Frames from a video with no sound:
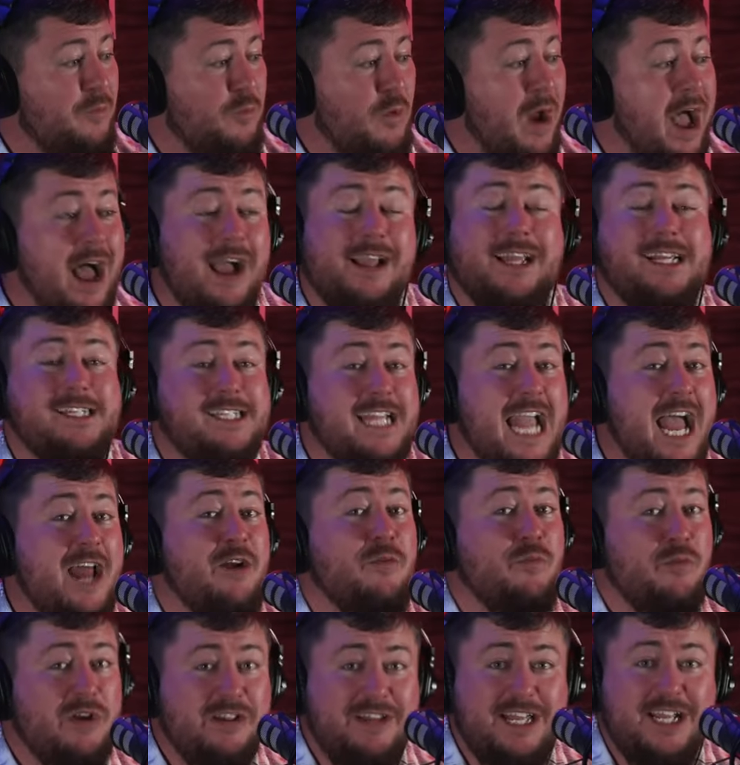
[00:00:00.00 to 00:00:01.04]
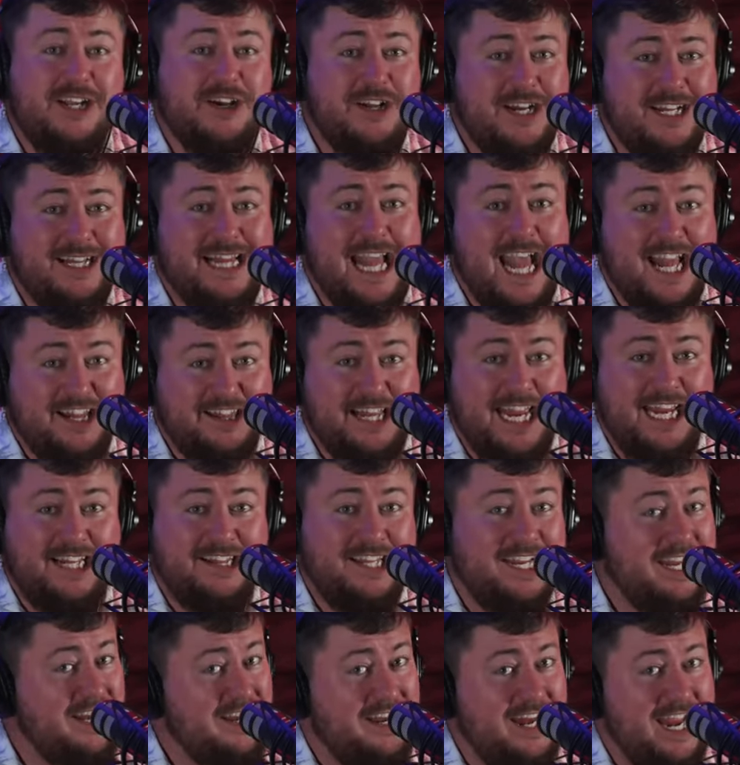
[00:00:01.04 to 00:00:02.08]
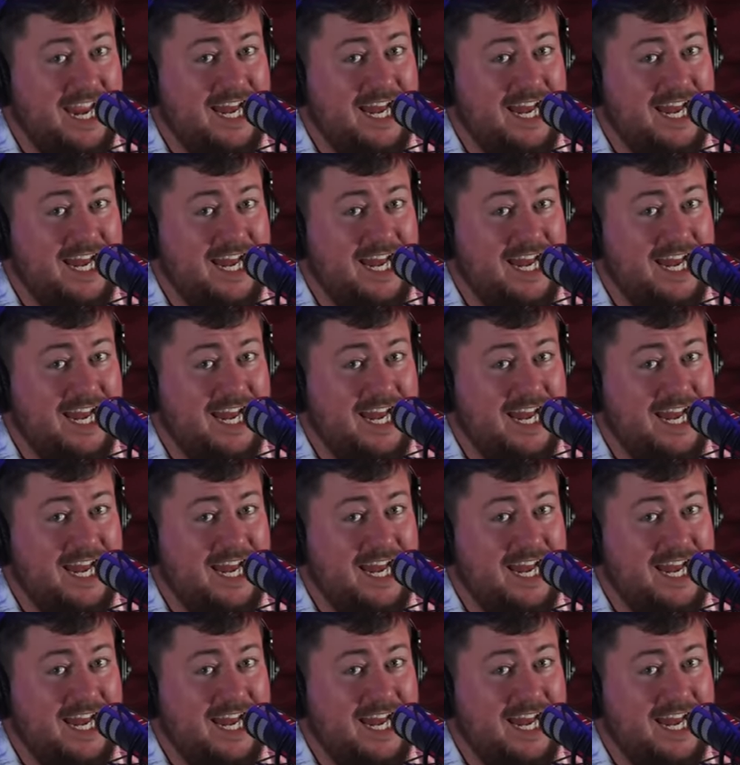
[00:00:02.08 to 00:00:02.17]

rock has gotten really good at that lately,